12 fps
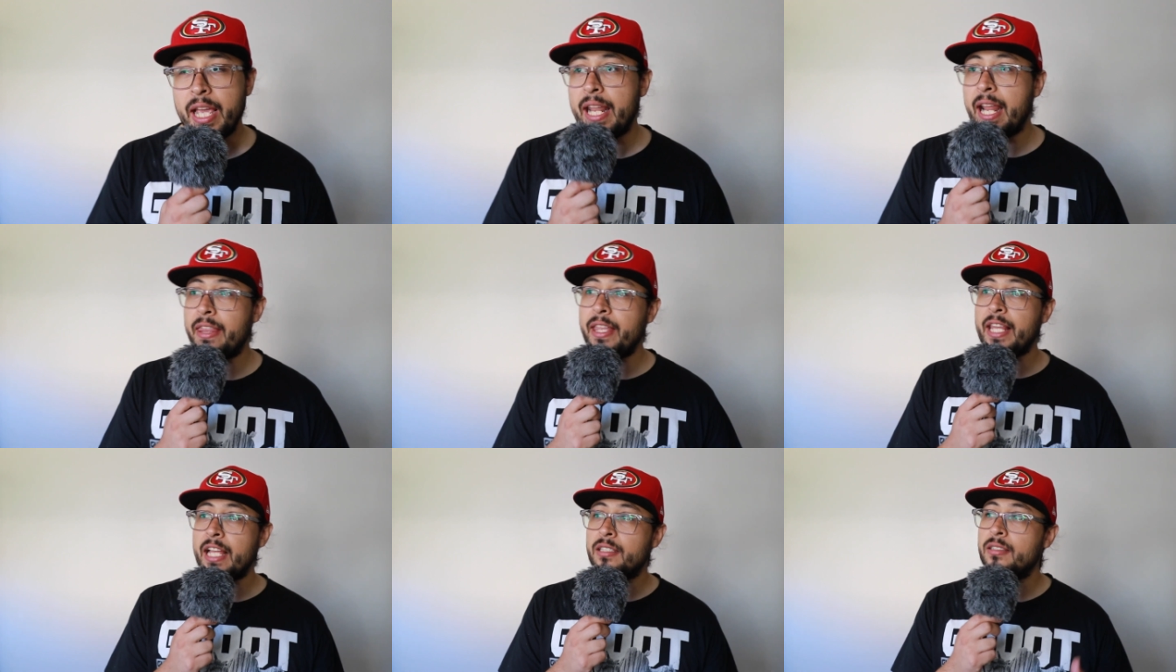And I
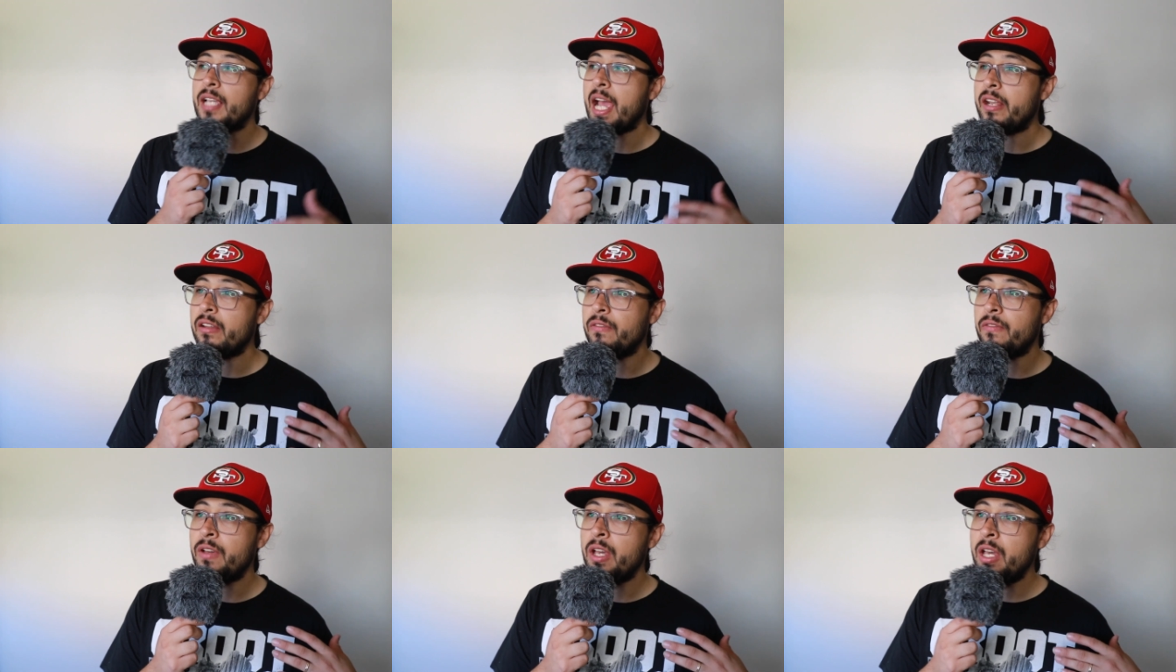think that's kind
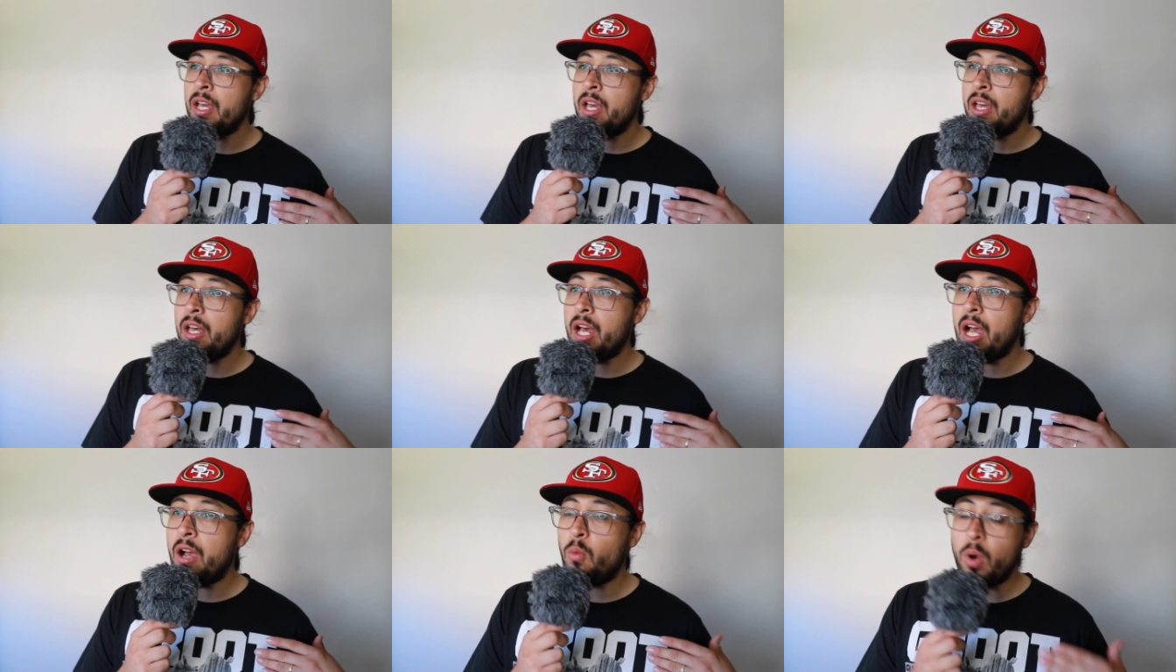of
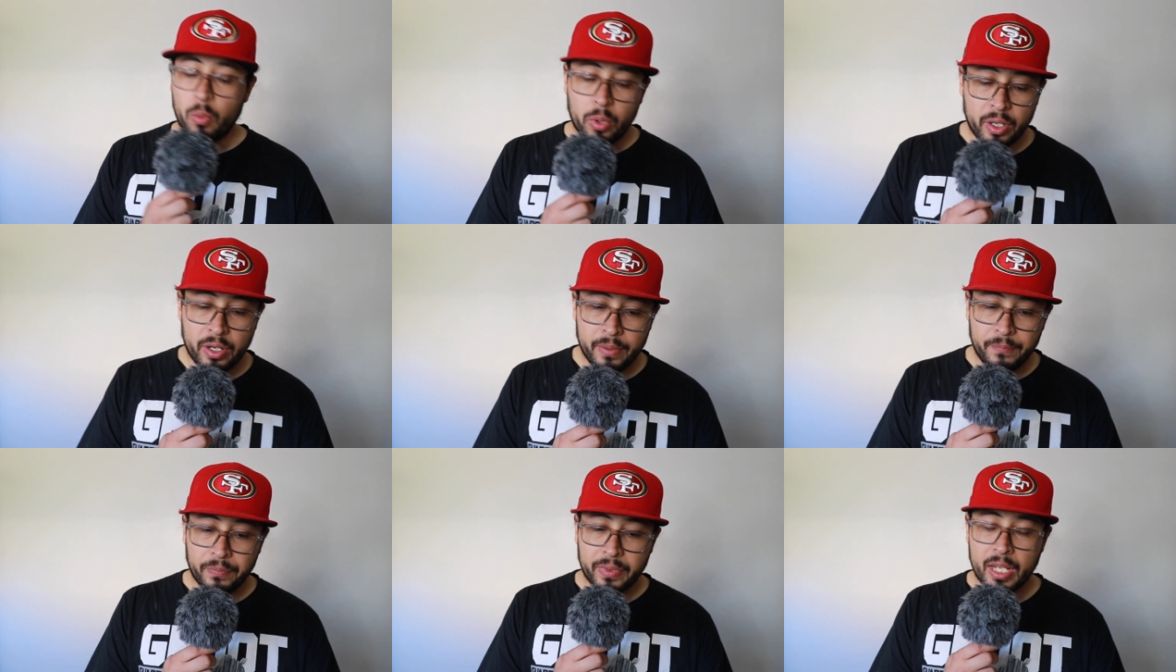where we're
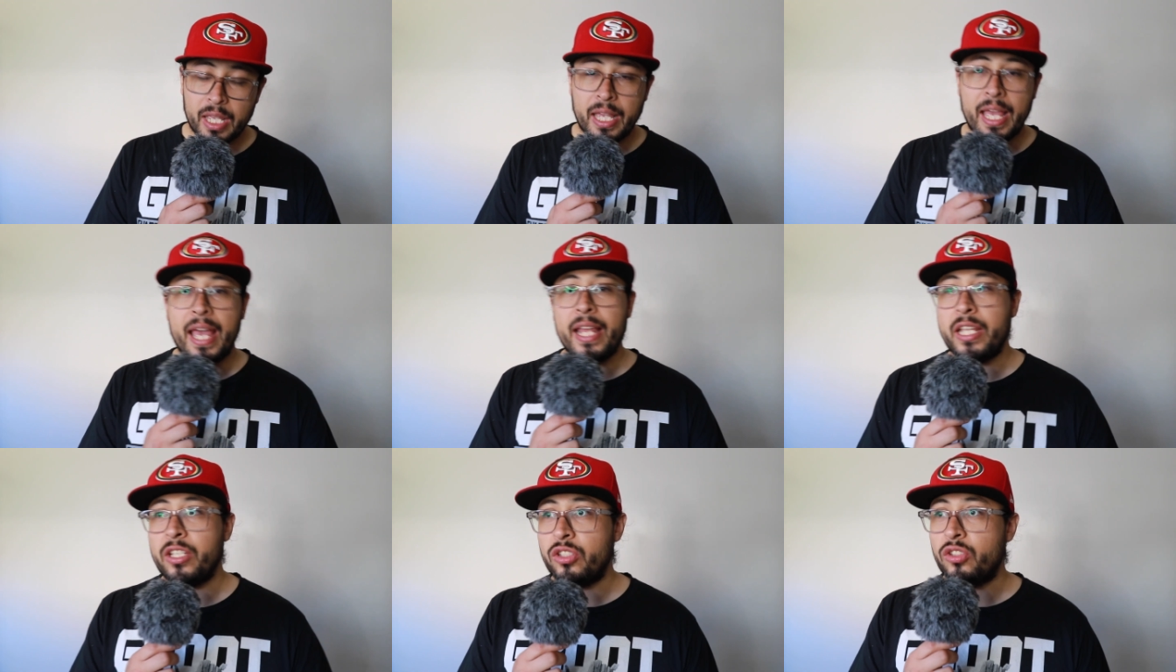
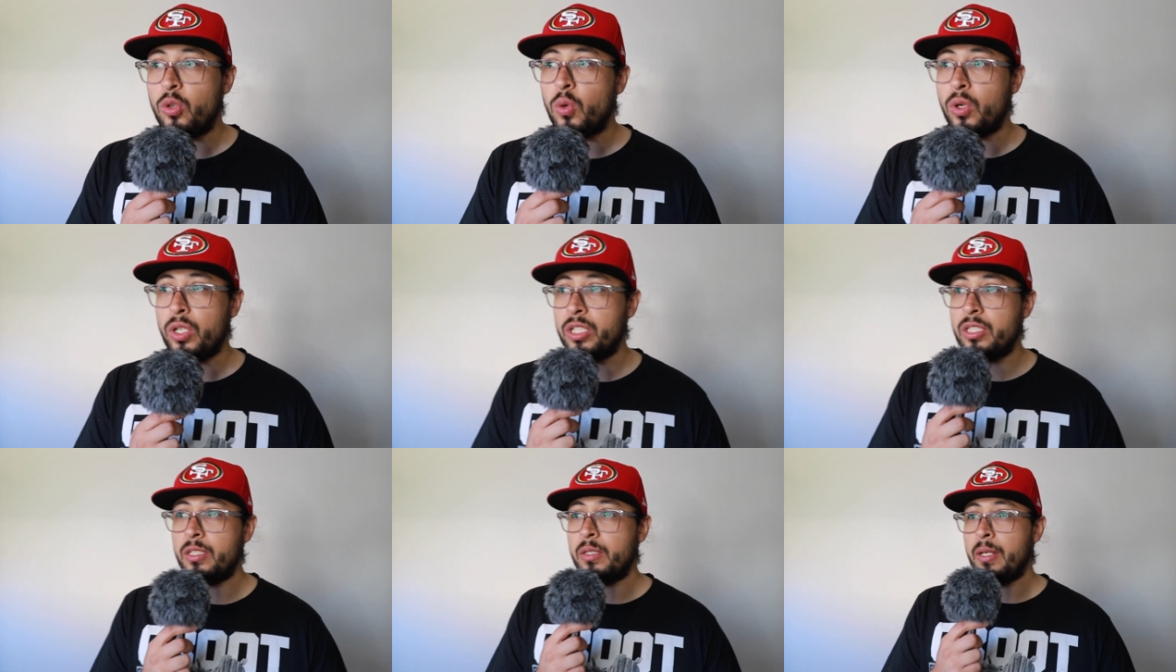heading
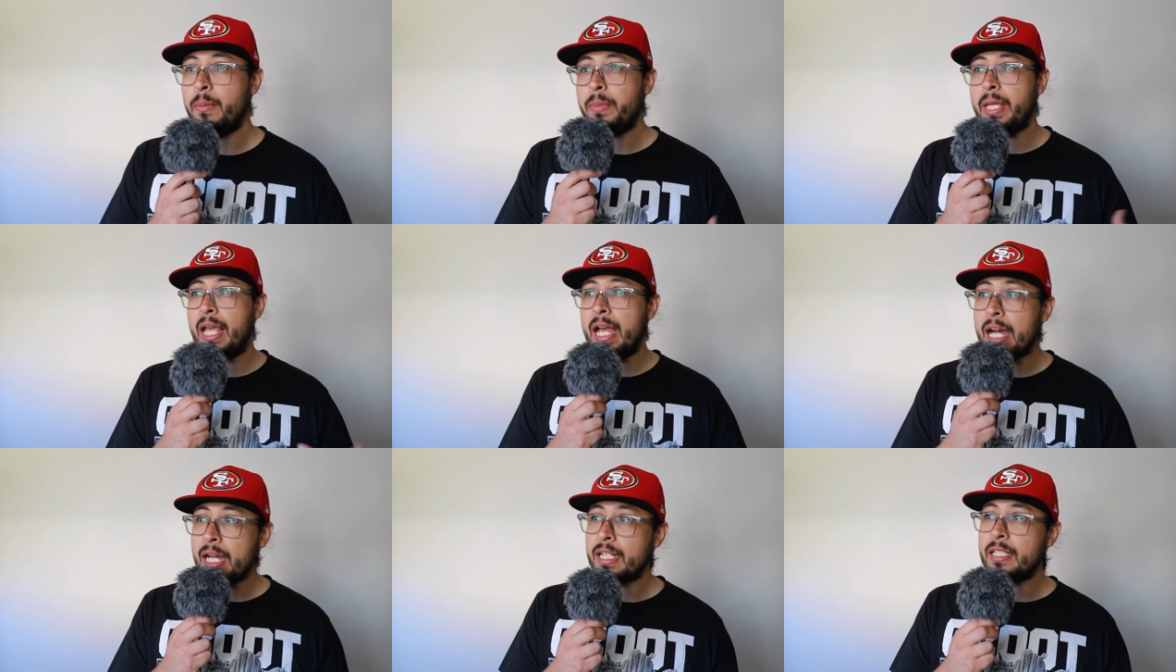towards
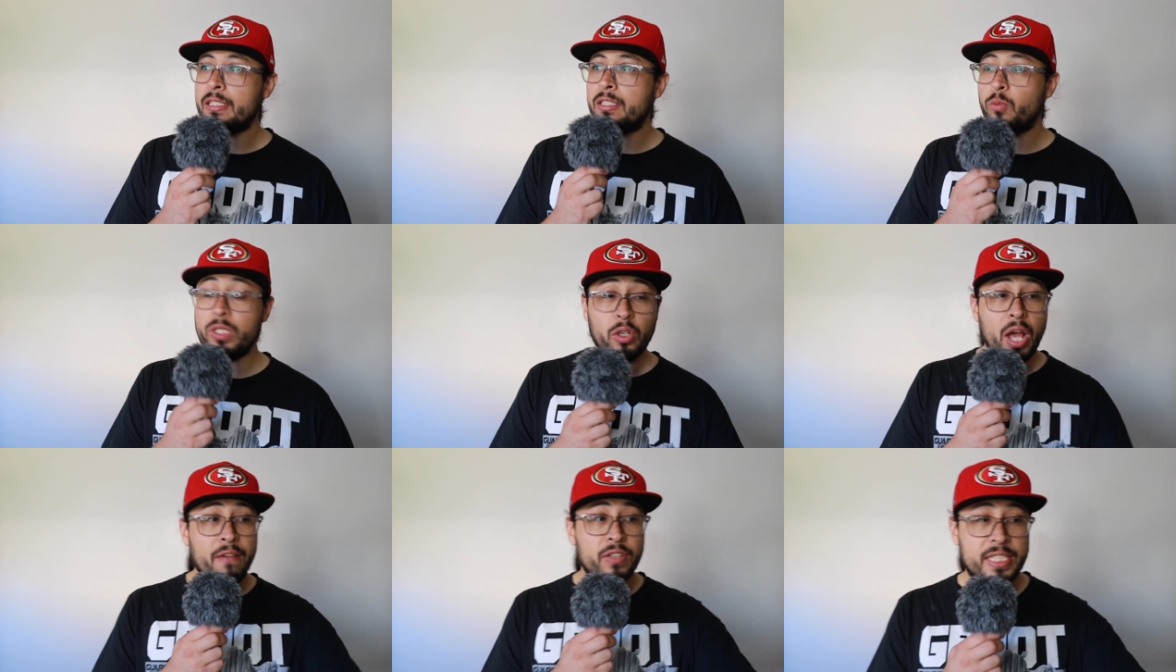because we
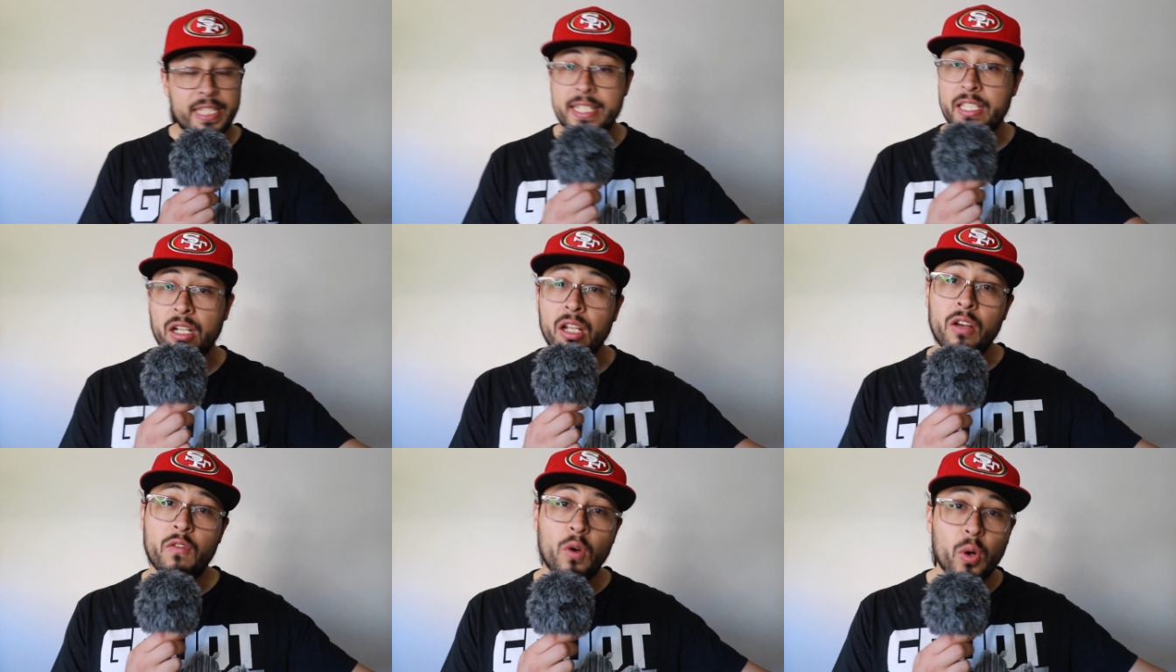still have a season to
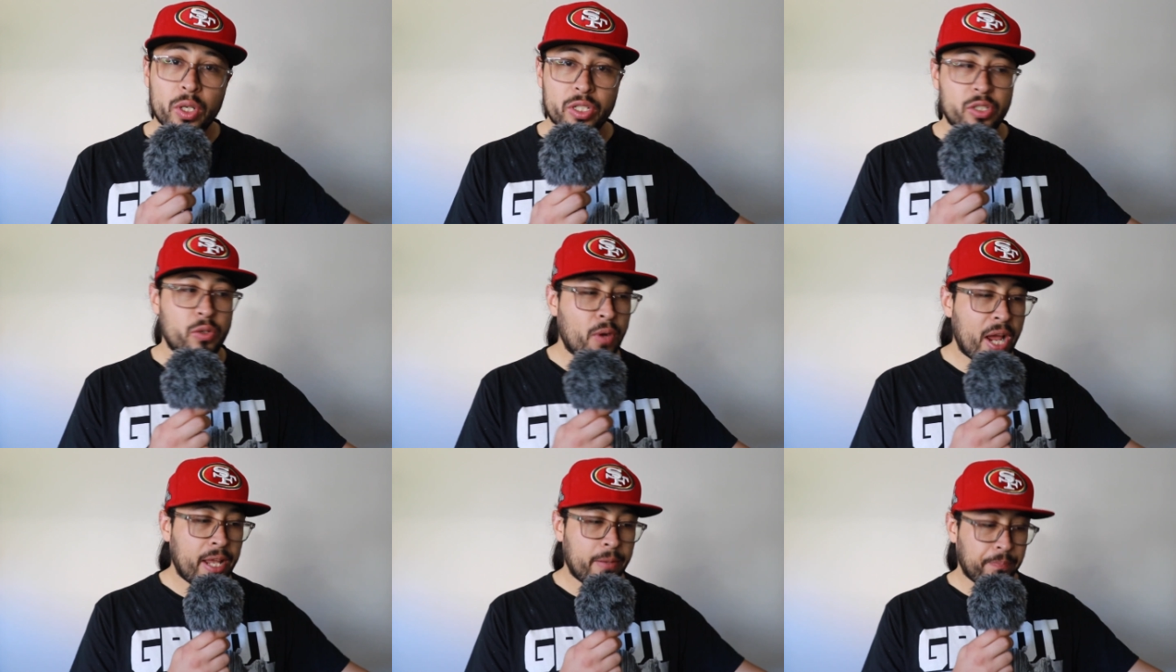look forward to,
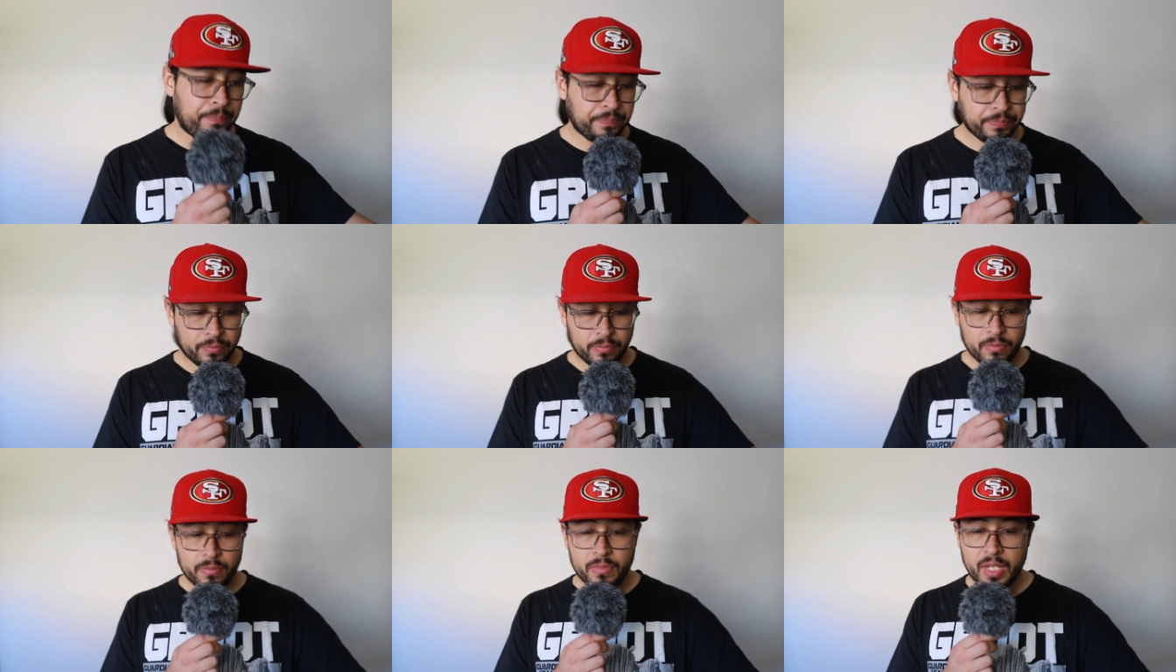right?
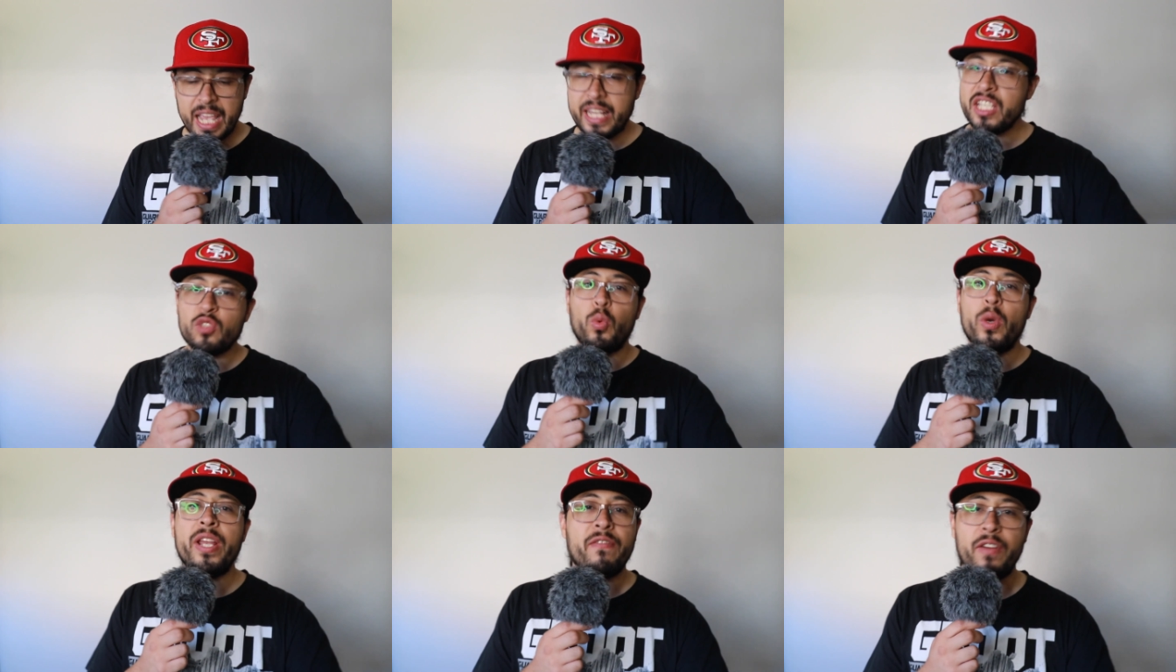And this
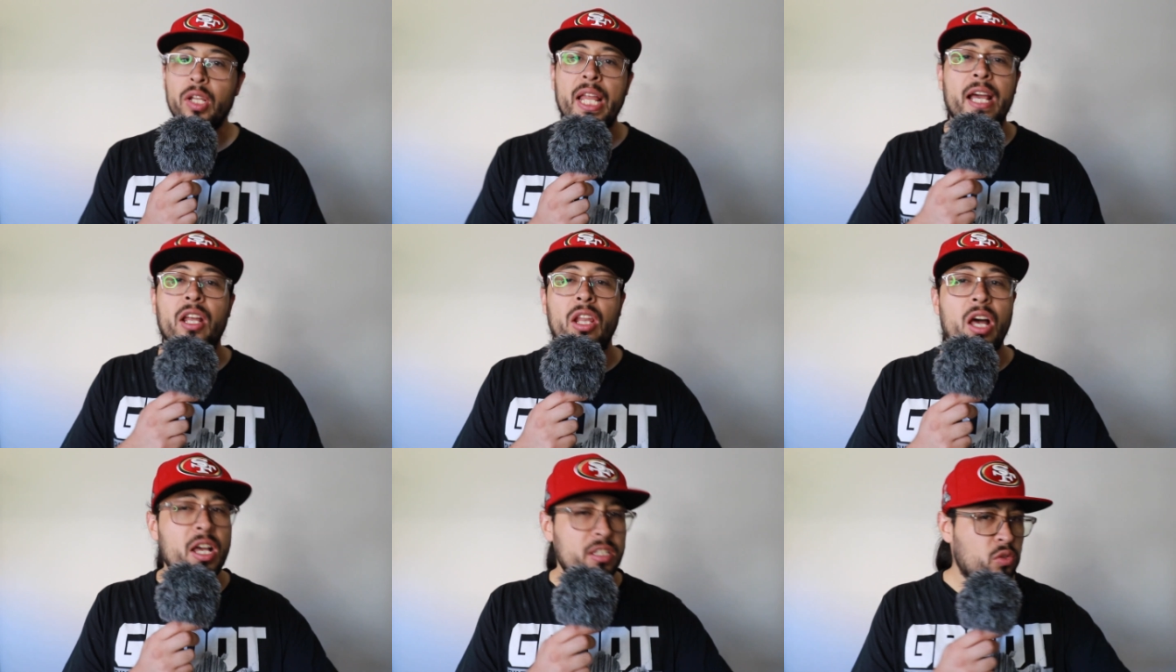win felt like a
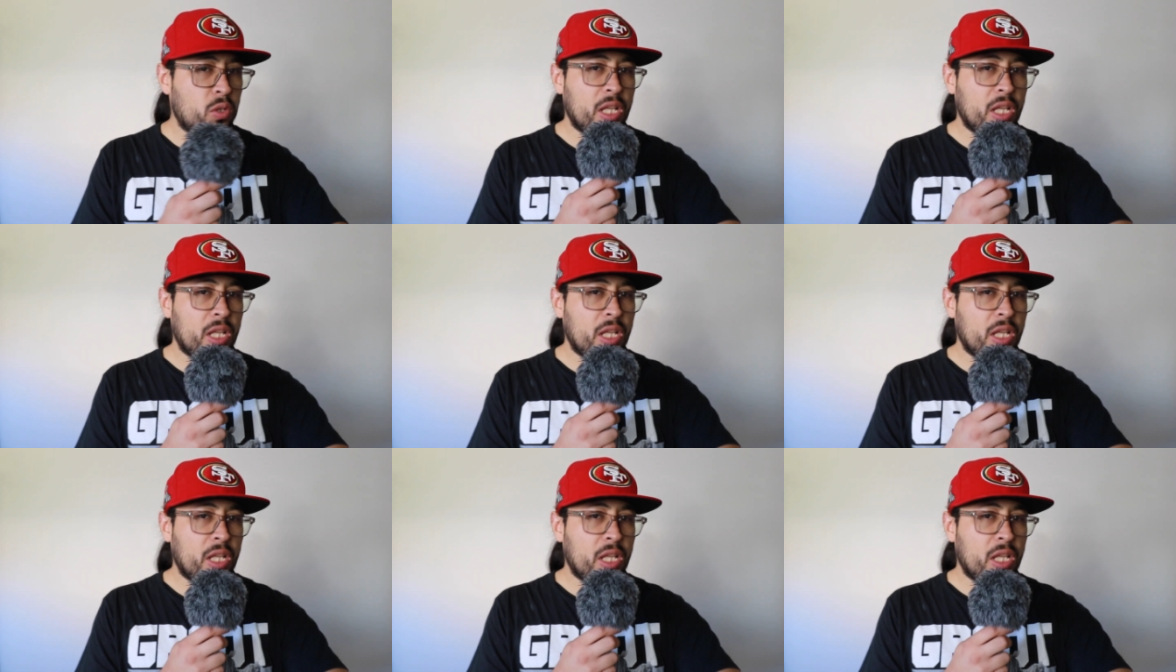loss to a